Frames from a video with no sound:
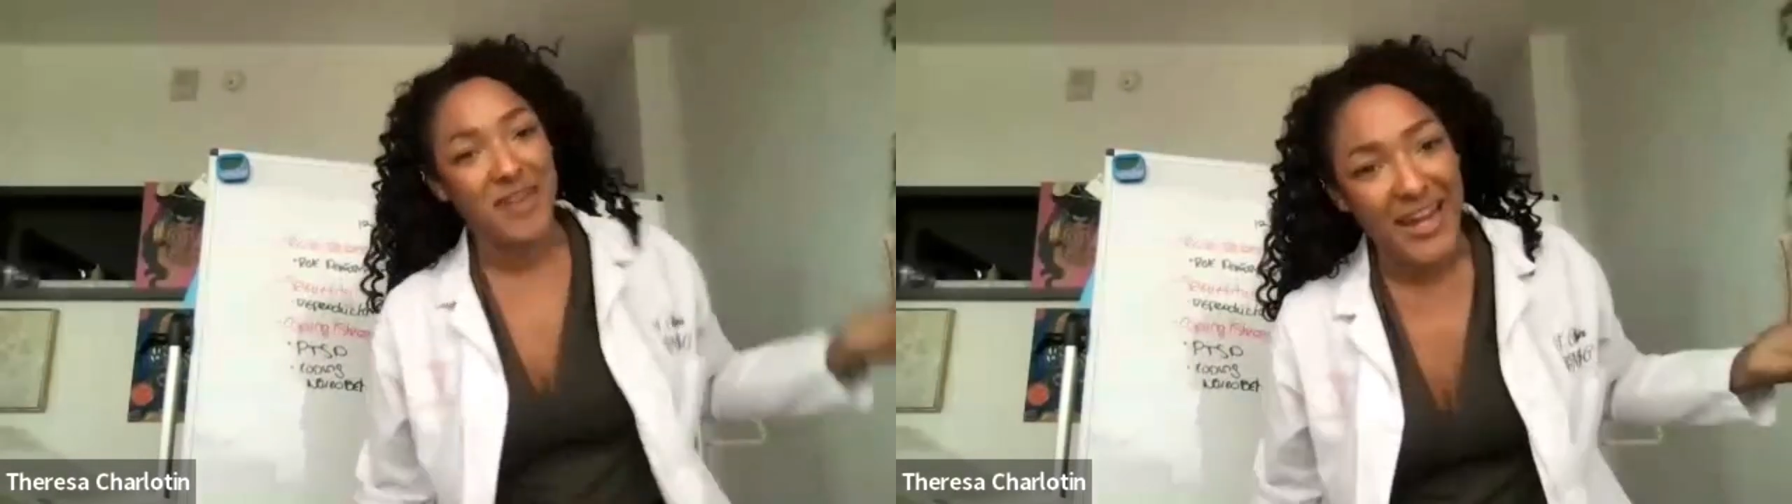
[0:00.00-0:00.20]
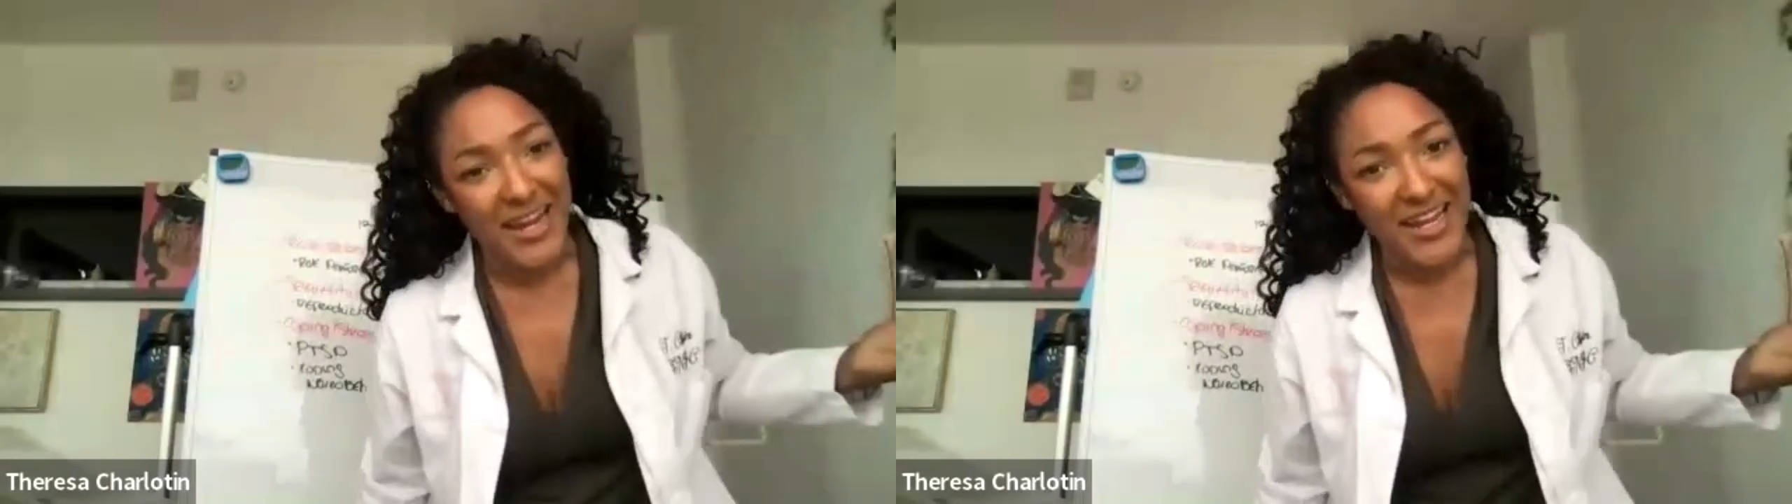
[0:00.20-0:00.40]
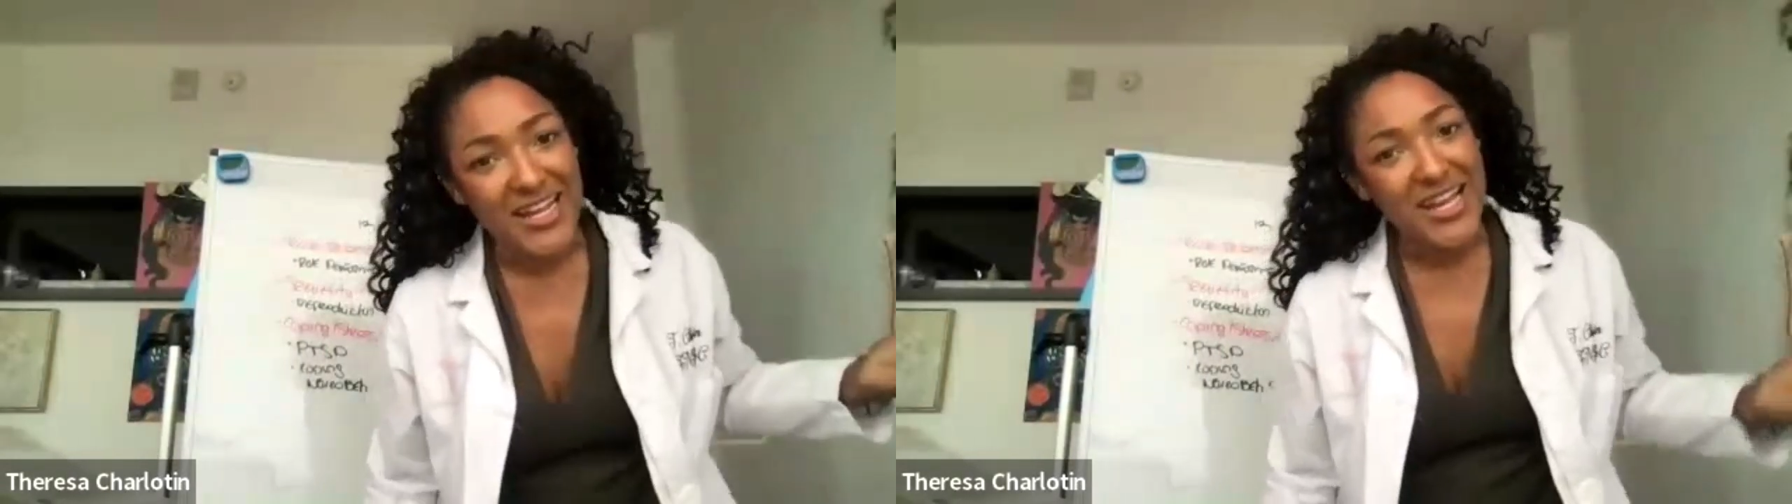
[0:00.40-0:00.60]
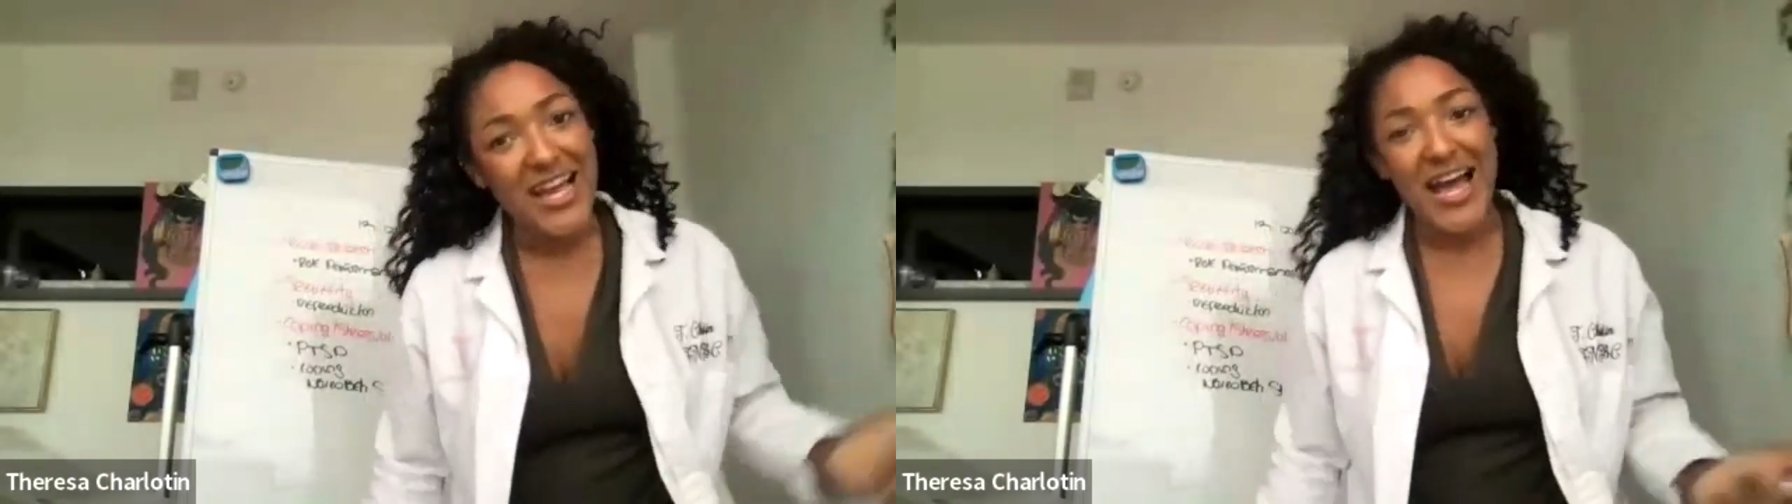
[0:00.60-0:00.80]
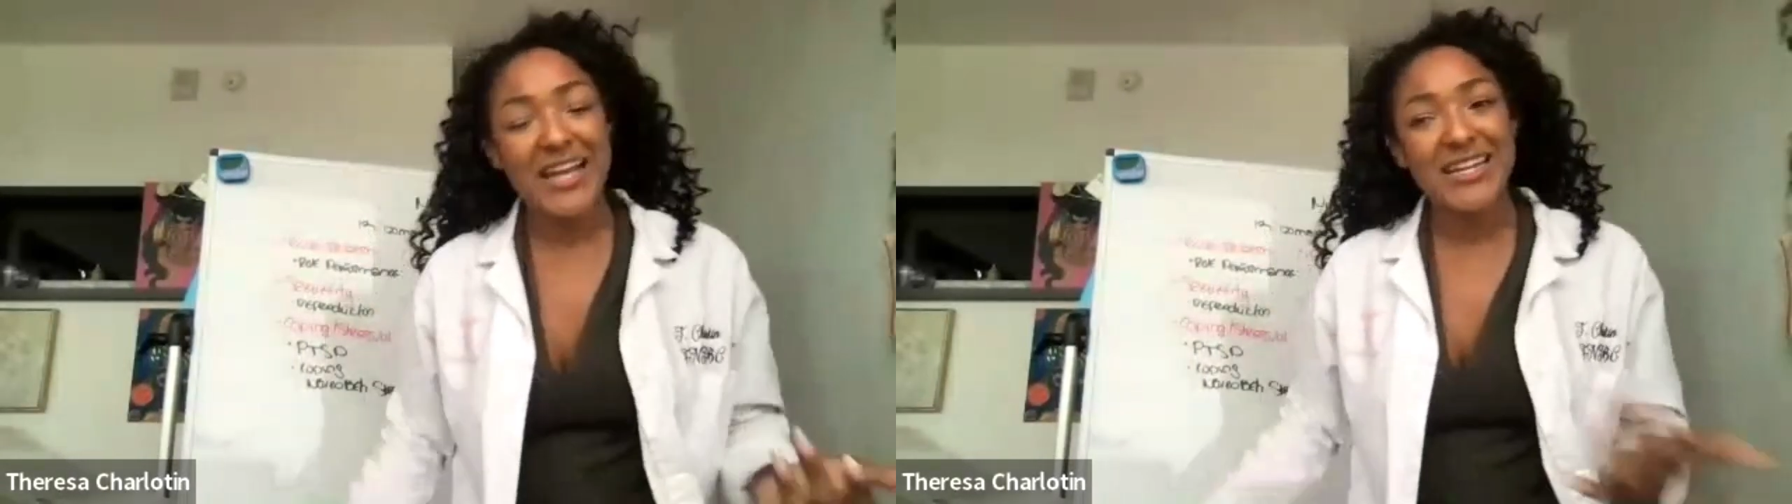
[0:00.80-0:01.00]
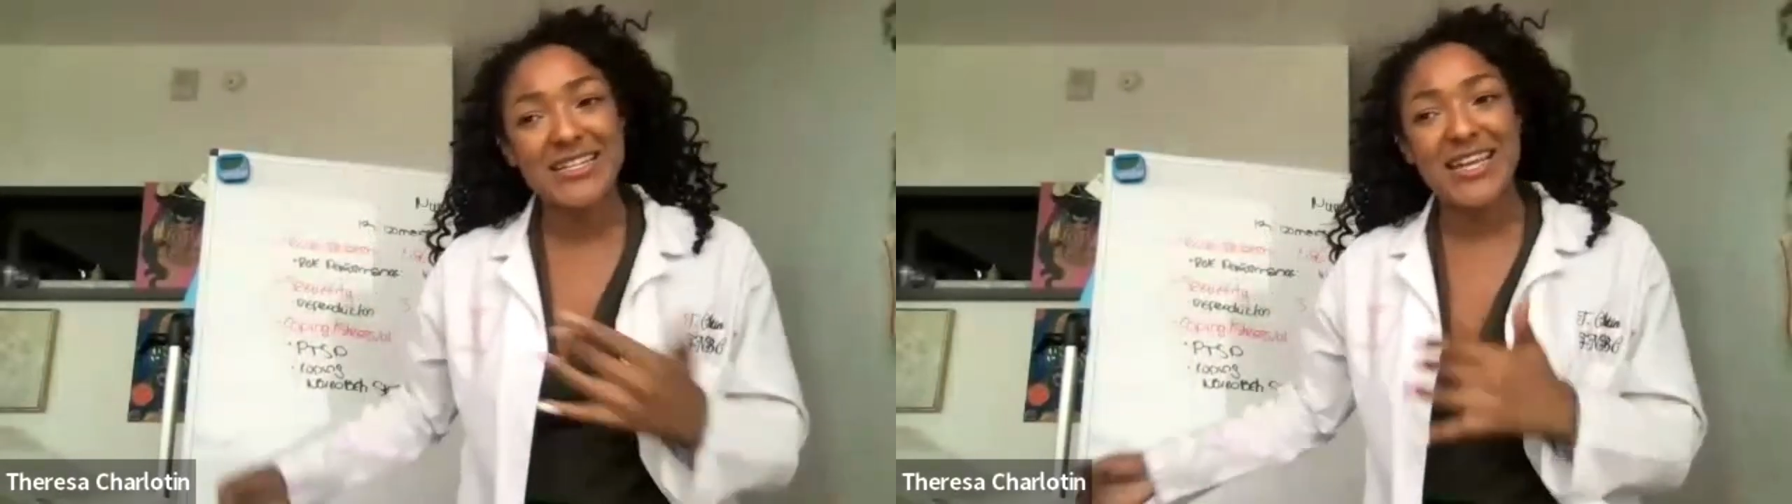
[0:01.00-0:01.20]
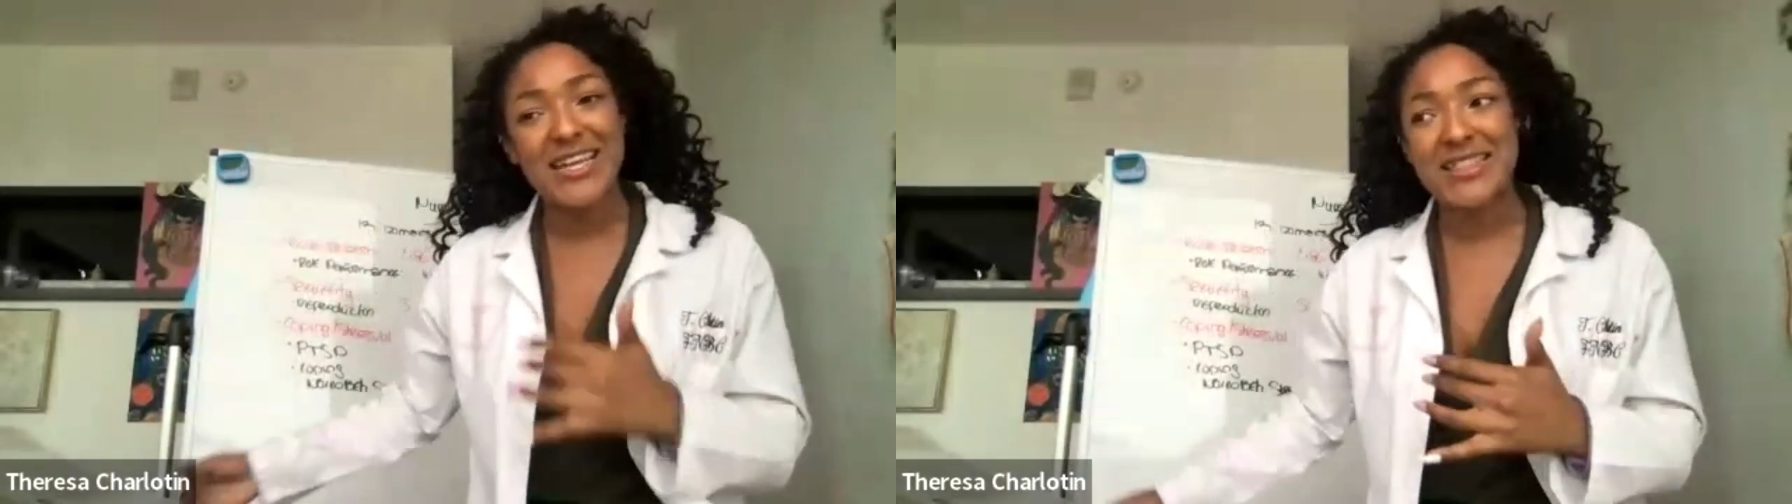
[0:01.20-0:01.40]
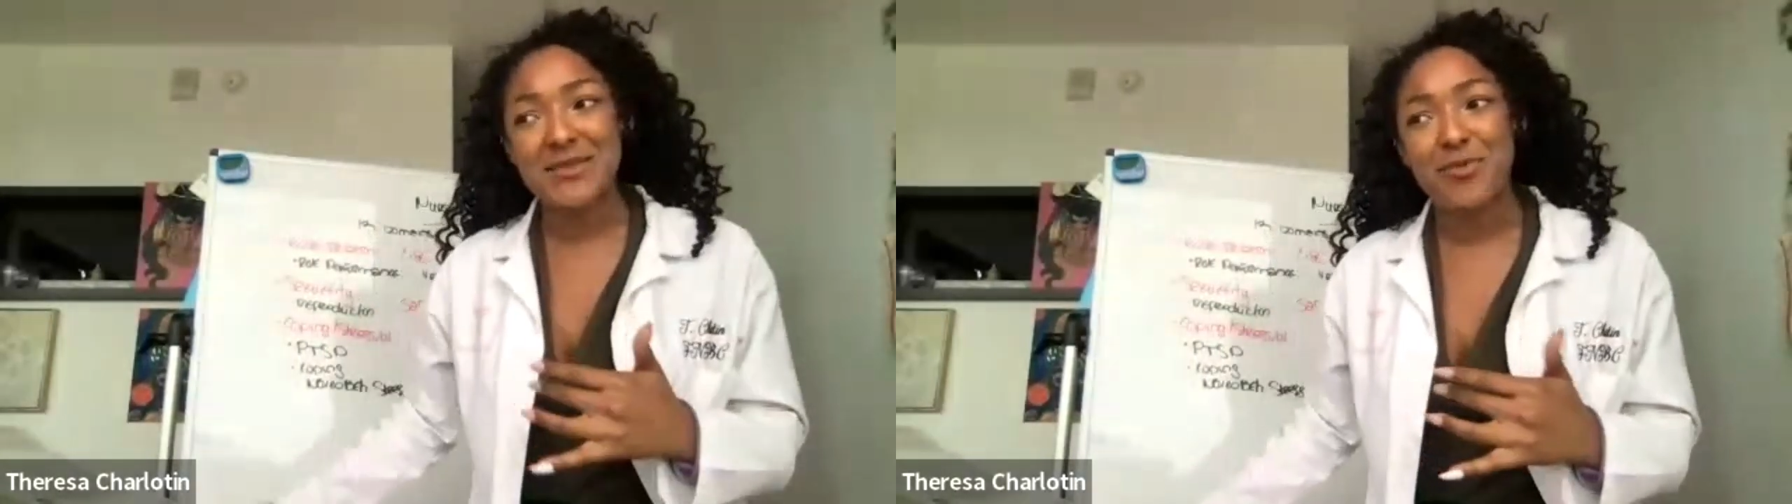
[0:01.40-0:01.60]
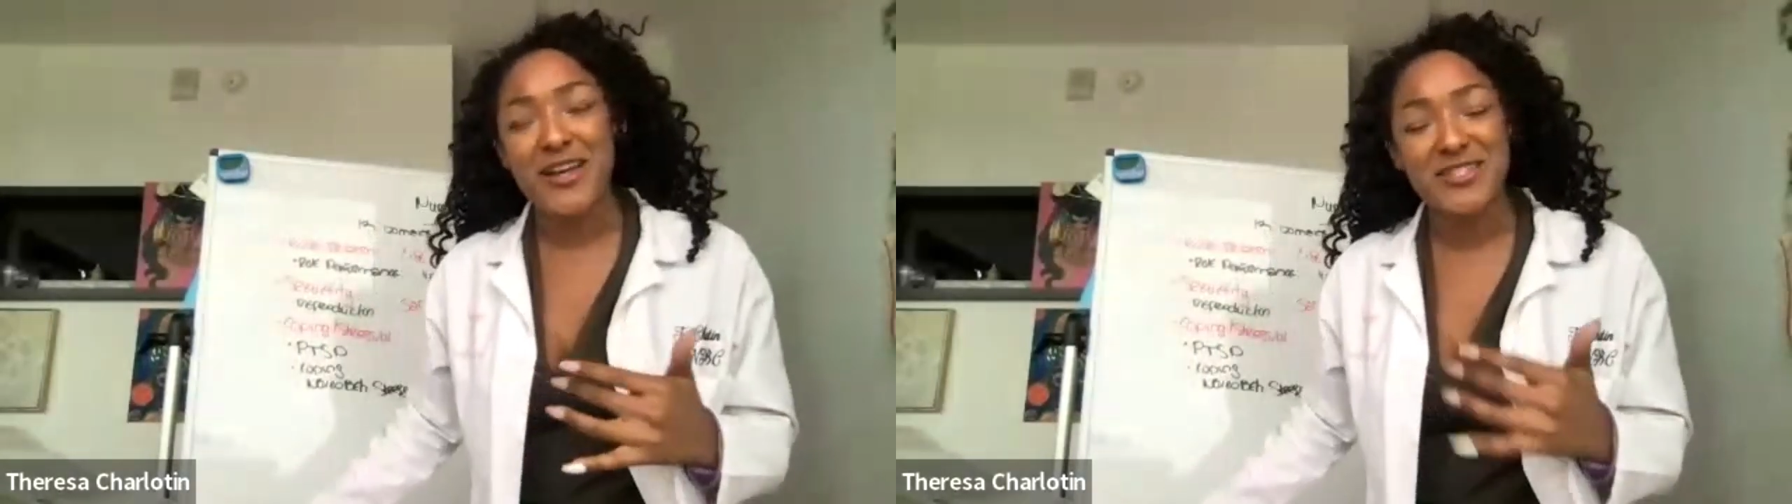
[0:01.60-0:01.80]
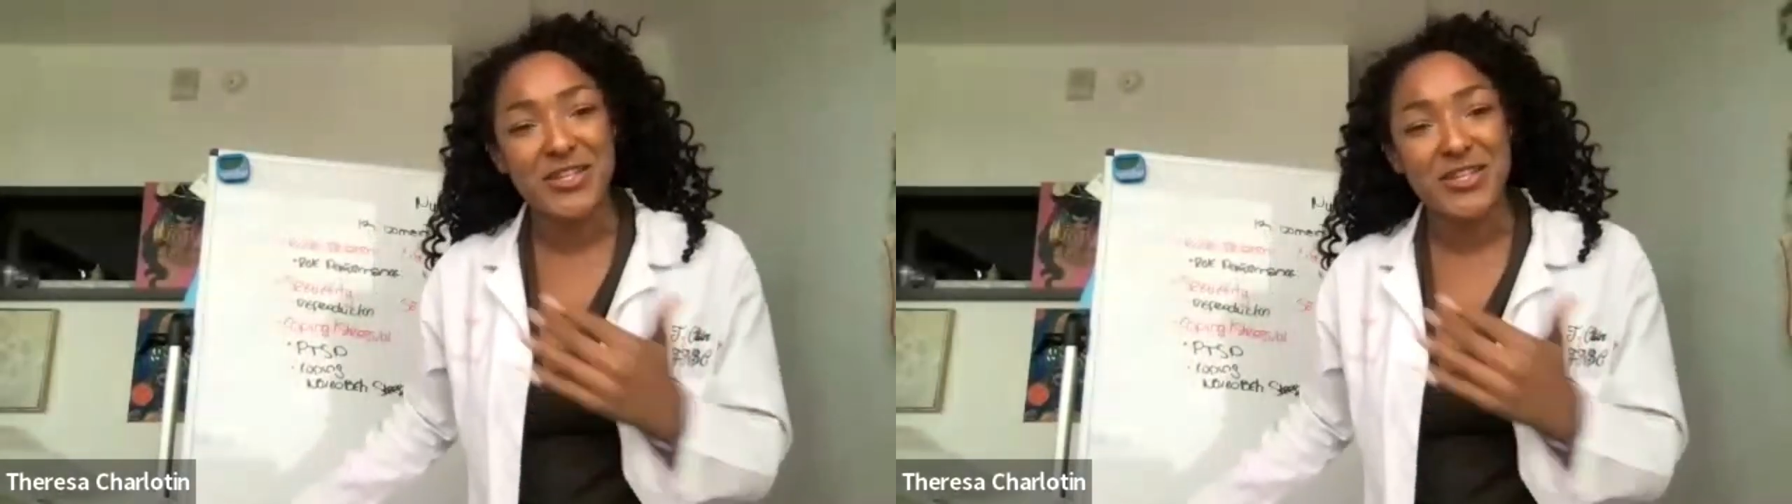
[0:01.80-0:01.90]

right, I didn't get the